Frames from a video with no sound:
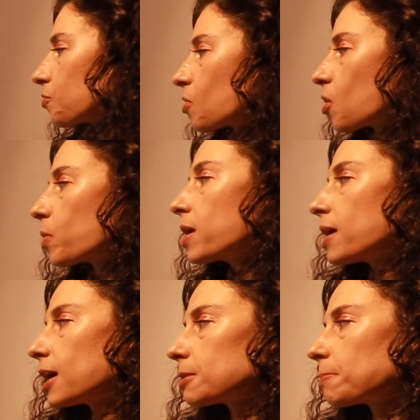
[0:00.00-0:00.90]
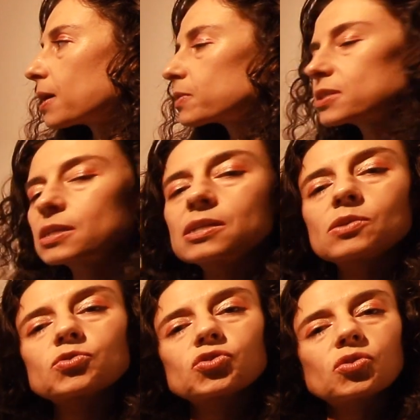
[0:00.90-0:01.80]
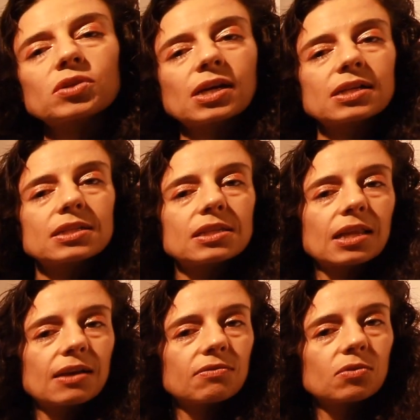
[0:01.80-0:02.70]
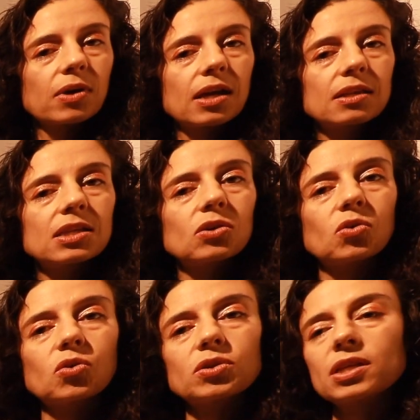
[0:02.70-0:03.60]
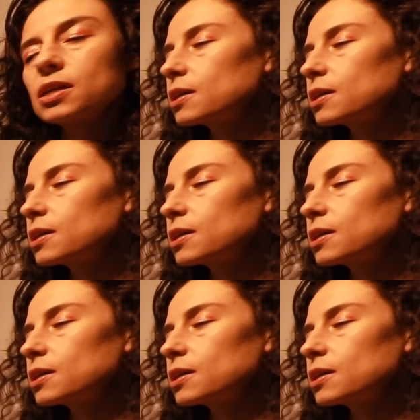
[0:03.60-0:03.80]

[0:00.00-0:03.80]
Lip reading: flow at parasternal short axis level at the aortic